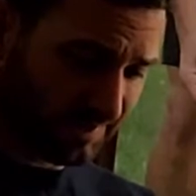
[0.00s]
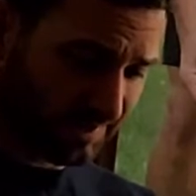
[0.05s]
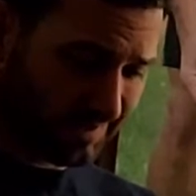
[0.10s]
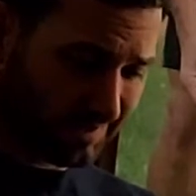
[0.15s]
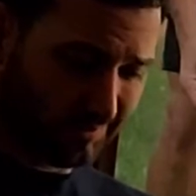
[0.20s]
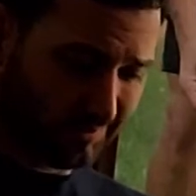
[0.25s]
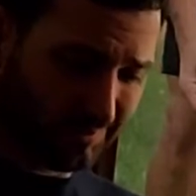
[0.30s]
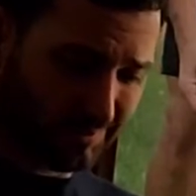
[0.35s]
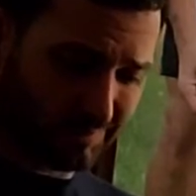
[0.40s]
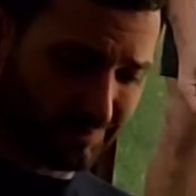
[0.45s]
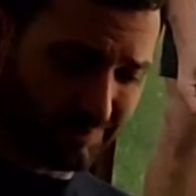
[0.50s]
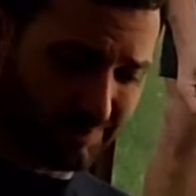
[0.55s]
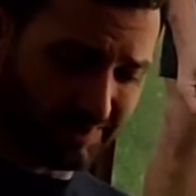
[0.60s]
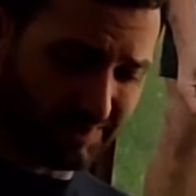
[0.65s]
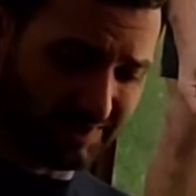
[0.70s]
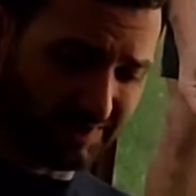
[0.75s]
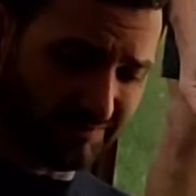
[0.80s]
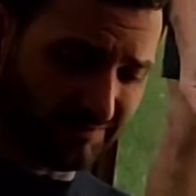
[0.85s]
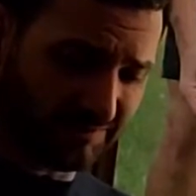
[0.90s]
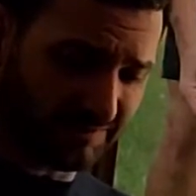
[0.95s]
Who would want to
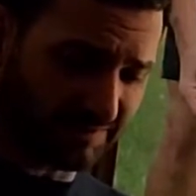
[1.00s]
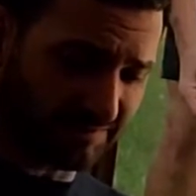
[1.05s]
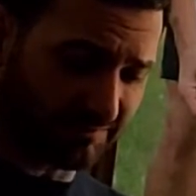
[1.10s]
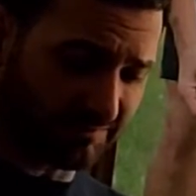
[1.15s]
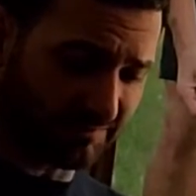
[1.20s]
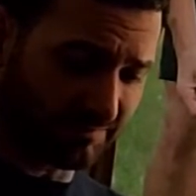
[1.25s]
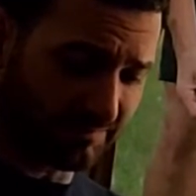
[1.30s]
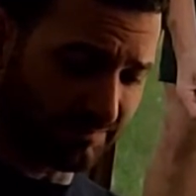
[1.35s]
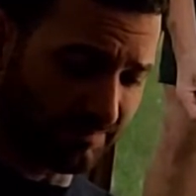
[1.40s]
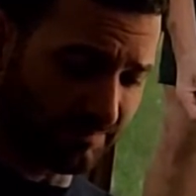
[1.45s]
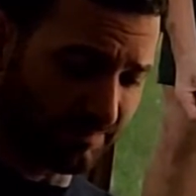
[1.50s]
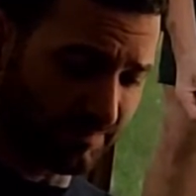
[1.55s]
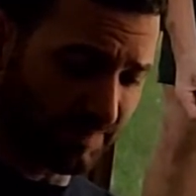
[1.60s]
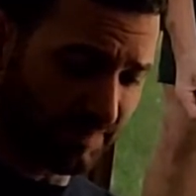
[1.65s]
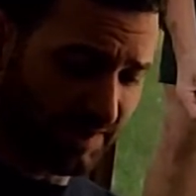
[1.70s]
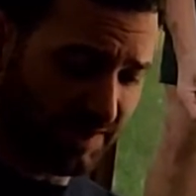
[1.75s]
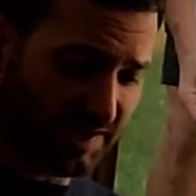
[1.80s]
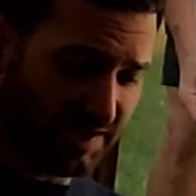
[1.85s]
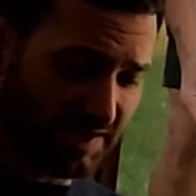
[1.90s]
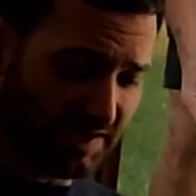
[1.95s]
live with him?
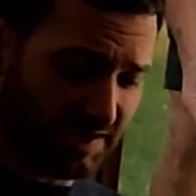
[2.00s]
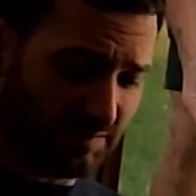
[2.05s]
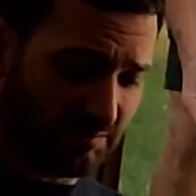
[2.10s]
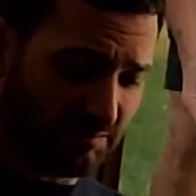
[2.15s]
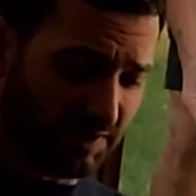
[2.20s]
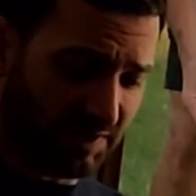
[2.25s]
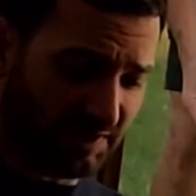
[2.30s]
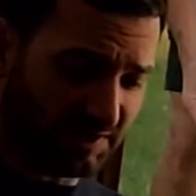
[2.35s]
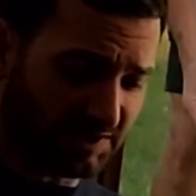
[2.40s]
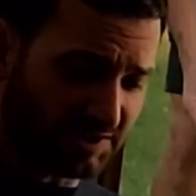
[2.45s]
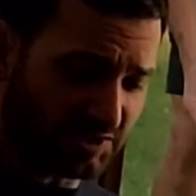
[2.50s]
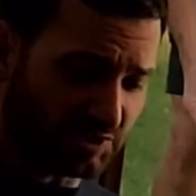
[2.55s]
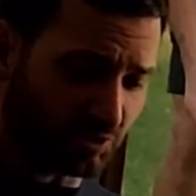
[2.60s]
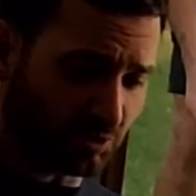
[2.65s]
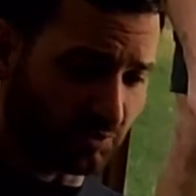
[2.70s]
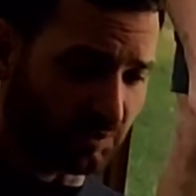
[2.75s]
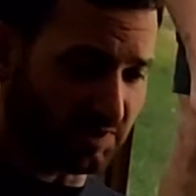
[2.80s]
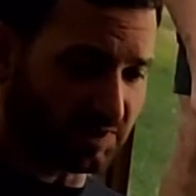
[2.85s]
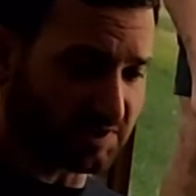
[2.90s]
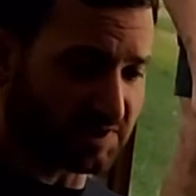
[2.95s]
And many
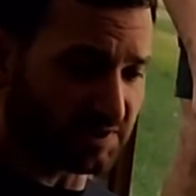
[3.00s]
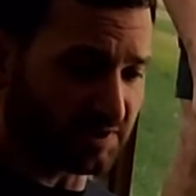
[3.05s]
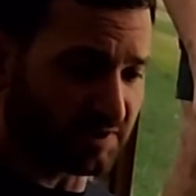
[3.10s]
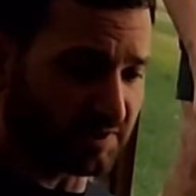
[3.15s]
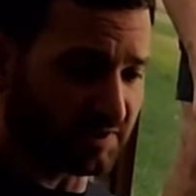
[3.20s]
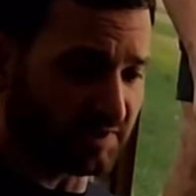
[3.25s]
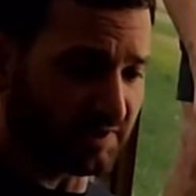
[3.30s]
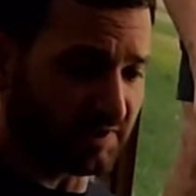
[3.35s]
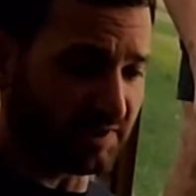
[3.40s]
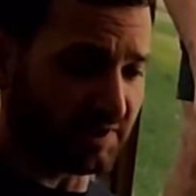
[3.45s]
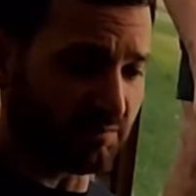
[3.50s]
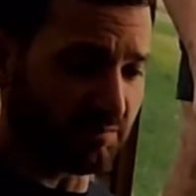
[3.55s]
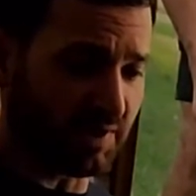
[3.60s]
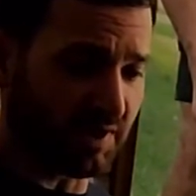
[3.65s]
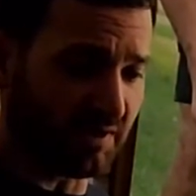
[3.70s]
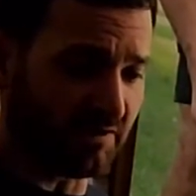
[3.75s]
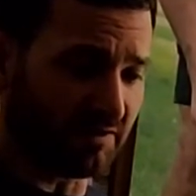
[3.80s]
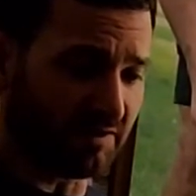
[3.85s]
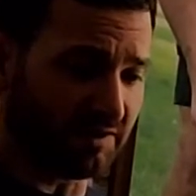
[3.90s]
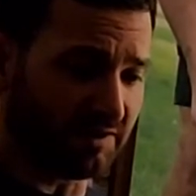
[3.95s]
stories circulated
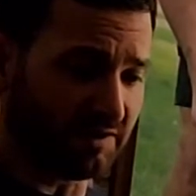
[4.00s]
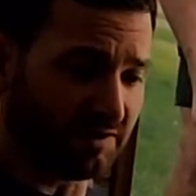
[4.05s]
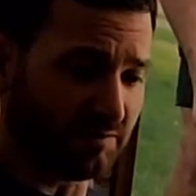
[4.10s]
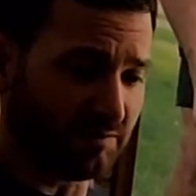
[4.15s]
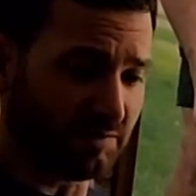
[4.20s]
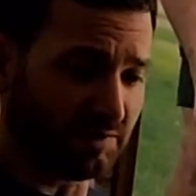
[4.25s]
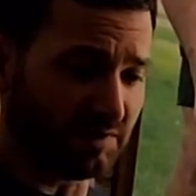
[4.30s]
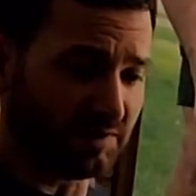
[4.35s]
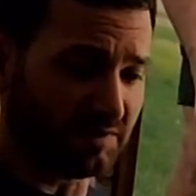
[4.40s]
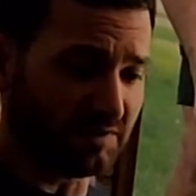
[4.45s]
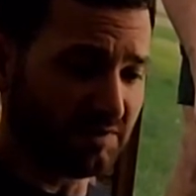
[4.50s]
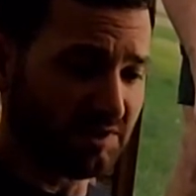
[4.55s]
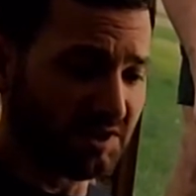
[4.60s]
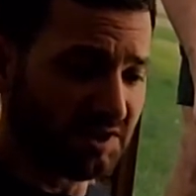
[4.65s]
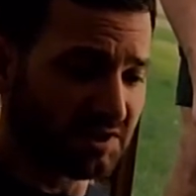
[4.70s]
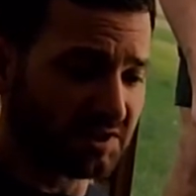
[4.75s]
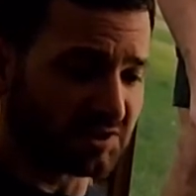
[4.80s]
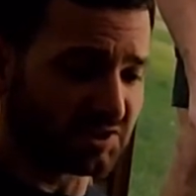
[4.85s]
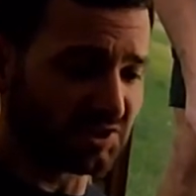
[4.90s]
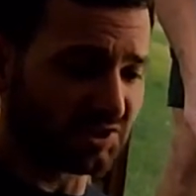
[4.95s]
about him, and
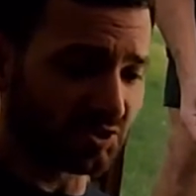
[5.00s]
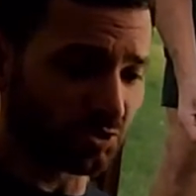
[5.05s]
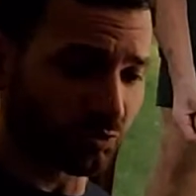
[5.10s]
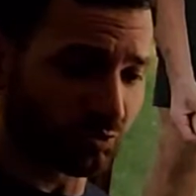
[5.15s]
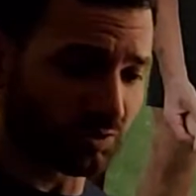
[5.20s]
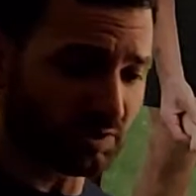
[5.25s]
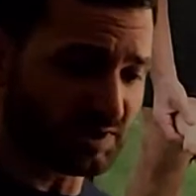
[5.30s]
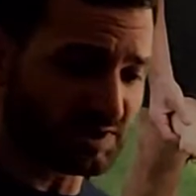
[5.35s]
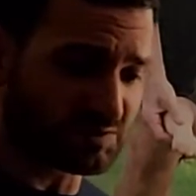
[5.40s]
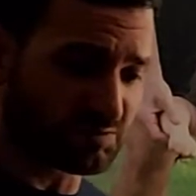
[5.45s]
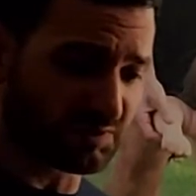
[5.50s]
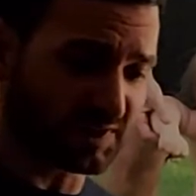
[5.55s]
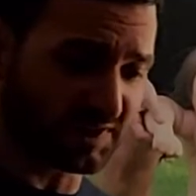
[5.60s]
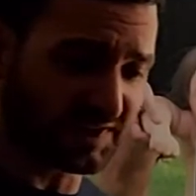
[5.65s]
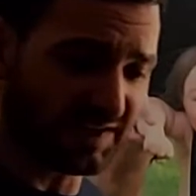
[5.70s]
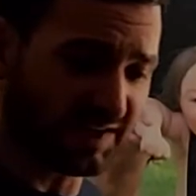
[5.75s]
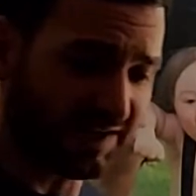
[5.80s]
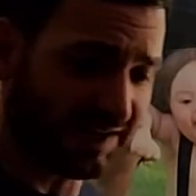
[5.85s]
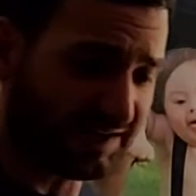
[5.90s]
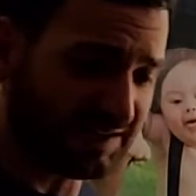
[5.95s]
the stories were the
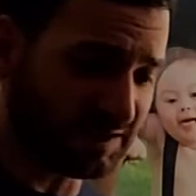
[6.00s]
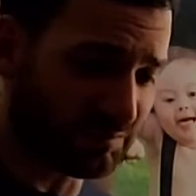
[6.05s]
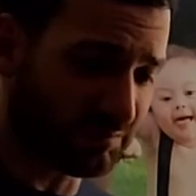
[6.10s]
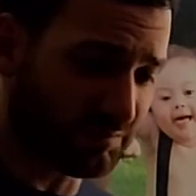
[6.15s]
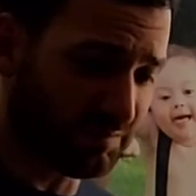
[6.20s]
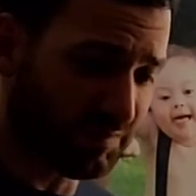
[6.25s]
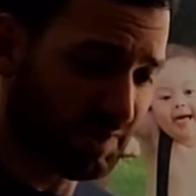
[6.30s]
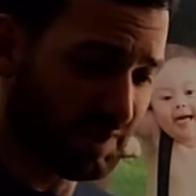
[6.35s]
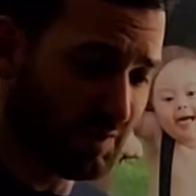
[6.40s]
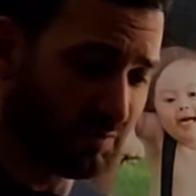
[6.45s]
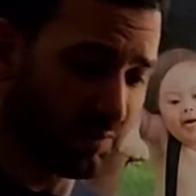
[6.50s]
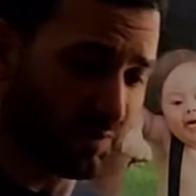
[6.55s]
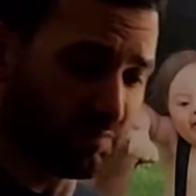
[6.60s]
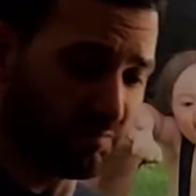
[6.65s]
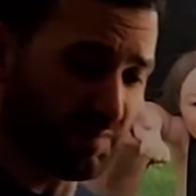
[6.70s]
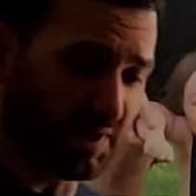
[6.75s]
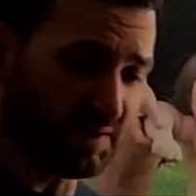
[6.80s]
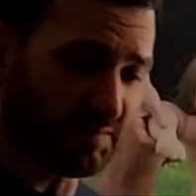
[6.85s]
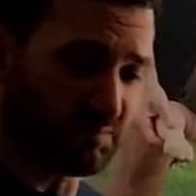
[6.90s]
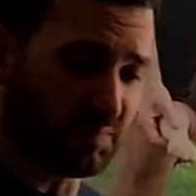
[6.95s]
kind that would
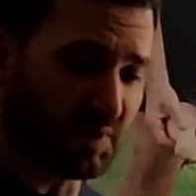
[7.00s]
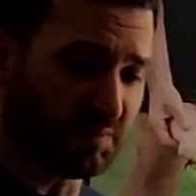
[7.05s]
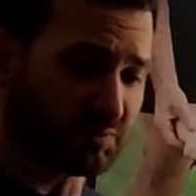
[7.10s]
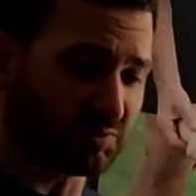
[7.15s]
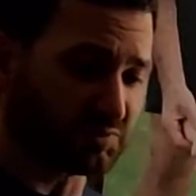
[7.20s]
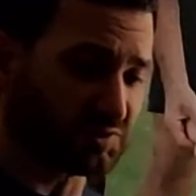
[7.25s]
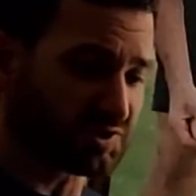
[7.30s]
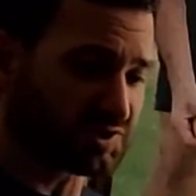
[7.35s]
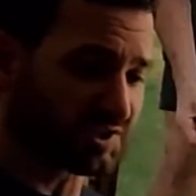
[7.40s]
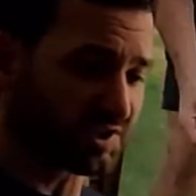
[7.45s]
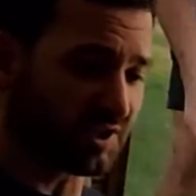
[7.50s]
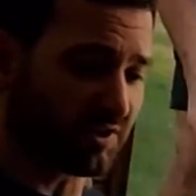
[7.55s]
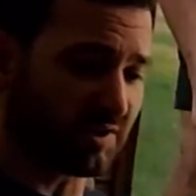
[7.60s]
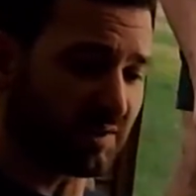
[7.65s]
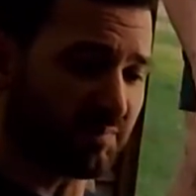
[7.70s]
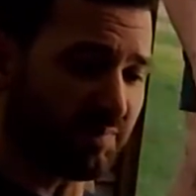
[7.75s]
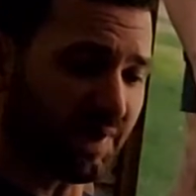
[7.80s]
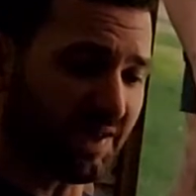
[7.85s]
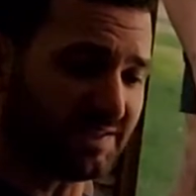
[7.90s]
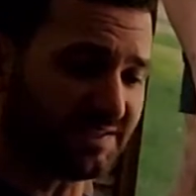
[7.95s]
make people scurry
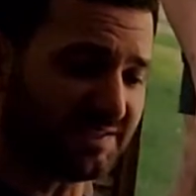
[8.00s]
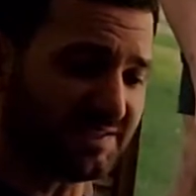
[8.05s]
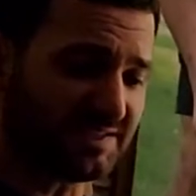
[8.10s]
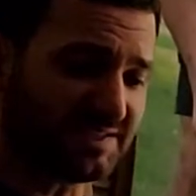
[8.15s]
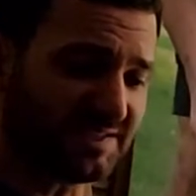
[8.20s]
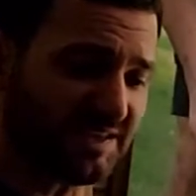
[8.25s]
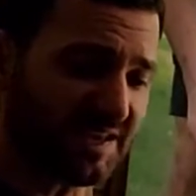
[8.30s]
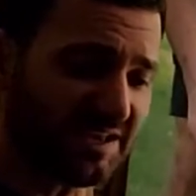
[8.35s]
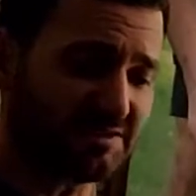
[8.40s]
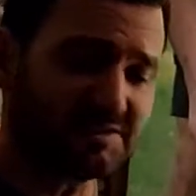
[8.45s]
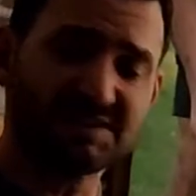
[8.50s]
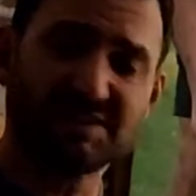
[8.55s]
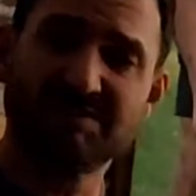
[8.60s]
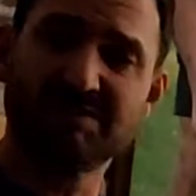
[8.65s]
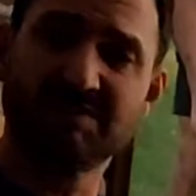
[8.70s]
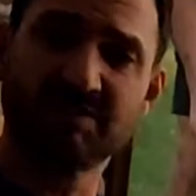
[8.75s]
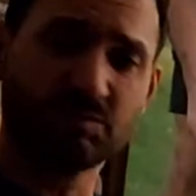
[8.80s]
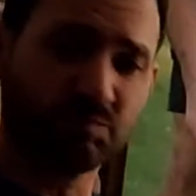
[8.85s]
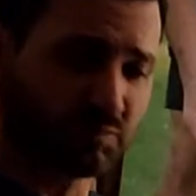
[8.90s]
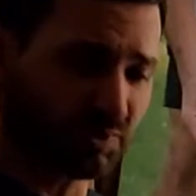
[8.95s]
past his house
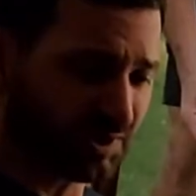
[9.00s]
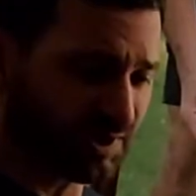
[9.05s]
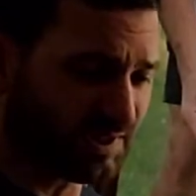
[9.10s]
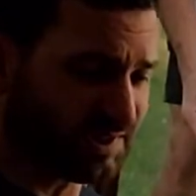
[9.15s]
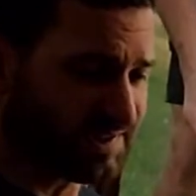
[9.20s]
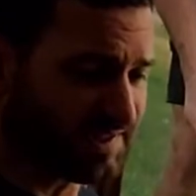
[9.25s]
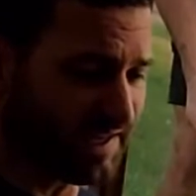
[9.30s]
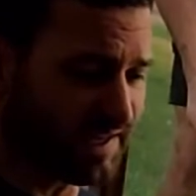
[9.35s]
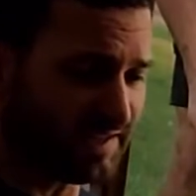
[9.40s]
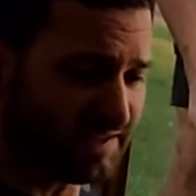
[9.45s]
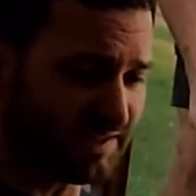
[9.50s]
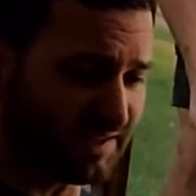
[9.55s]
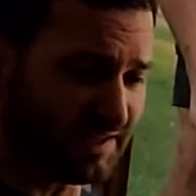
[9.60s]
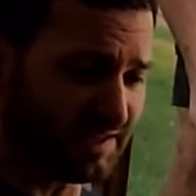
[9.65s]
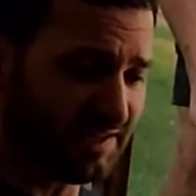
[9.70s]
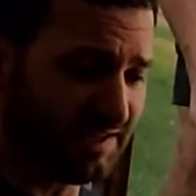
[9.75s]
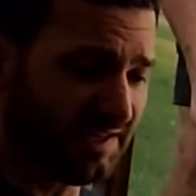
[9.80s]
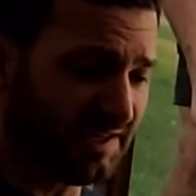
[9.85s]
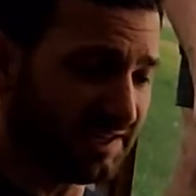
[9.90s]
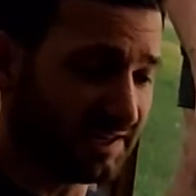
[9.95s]
even in broad
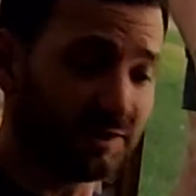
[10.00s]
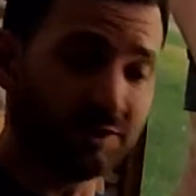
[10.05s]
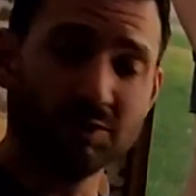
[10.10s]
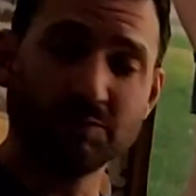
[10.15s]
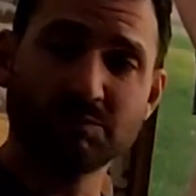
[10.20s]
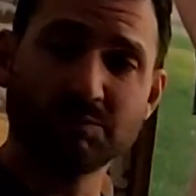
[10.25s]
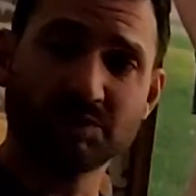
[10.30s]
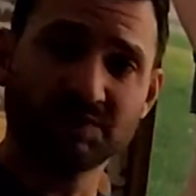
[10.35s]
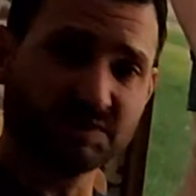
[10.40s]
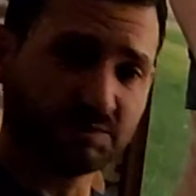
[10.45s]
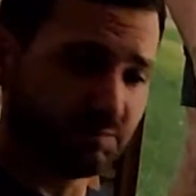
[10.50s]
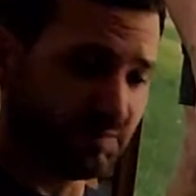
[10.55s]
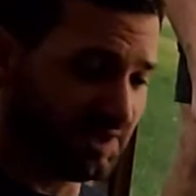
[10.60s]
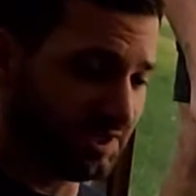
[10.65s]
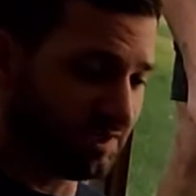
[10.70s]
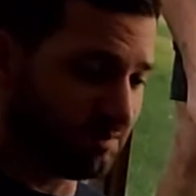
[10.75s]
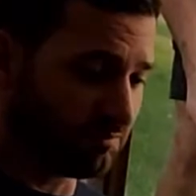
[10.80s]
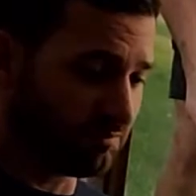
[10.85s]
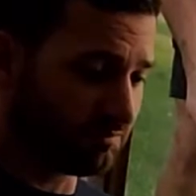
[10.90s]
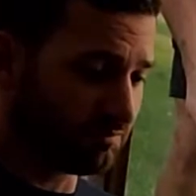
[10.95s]
daylight and hope not to meet
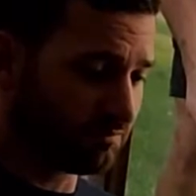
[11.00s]
him.